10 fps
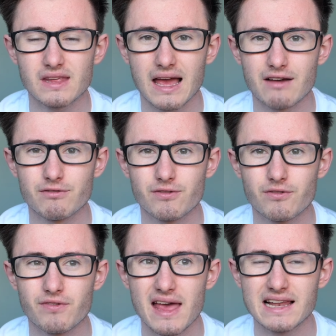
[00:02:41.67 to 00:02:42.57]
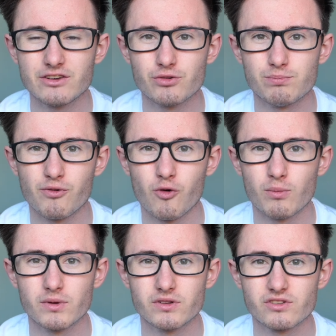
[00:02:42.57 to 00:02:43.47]
have fairly good
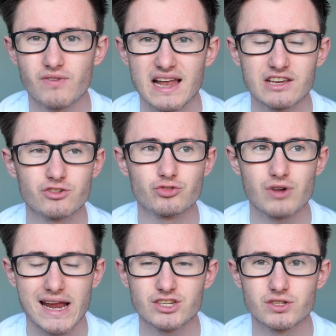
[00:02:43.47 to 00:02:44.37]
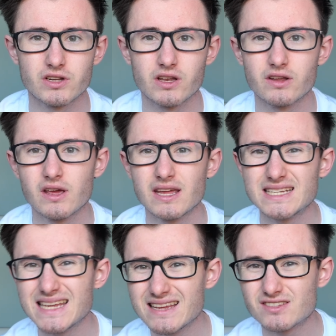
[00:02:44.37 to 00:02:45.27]
performance, fairly good traction and
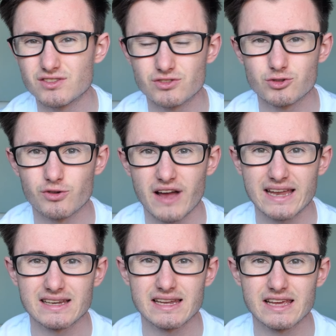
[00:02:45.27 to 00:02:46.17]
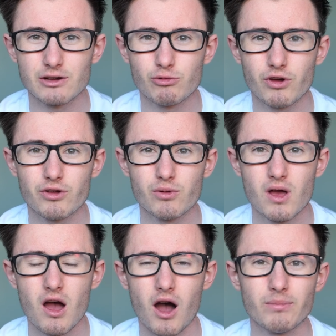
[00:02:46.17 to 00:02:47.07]
decent sort of handling, although
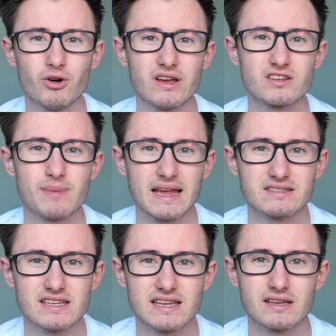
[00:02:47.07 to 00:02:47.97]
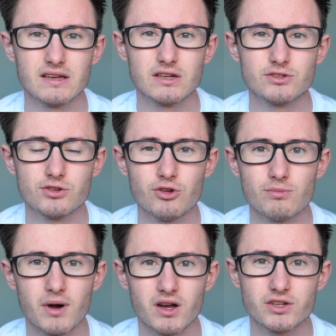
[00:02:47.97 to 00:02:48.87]
I'm not expecting
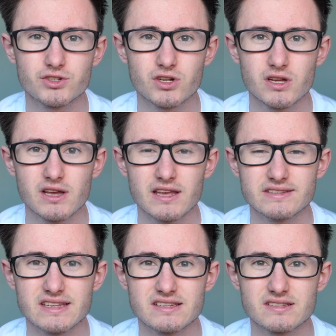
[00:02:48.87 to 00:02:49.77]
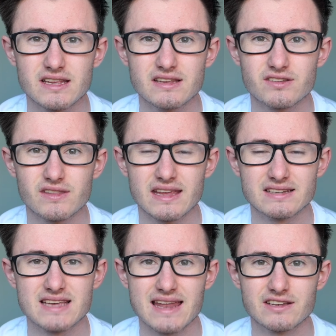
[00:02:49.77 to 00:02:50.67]
too much, as this isn't the
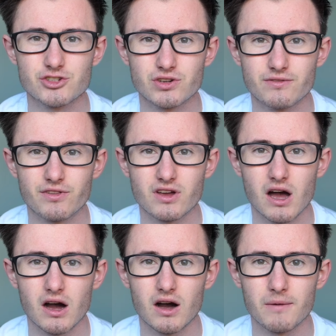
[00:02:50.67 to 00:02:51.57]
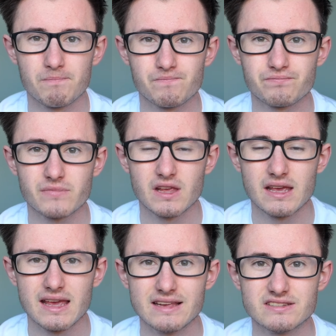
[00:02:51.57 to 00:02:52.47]
intention of the car.
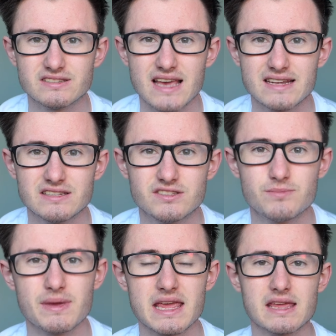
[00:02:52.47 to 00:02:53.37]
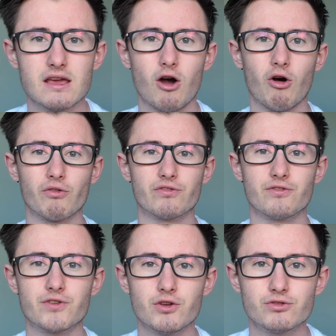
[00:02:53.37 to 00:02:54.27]
It's intended to be of
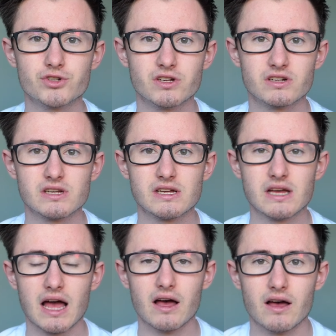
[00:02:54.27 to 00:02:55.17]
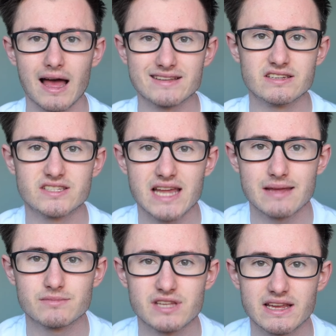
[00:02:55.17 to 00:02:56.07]
the future, as its
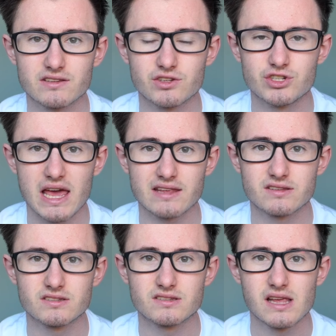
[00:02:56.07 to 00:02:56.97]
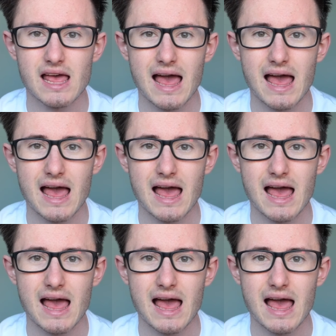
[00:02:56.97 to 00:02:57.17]
namesake suggests,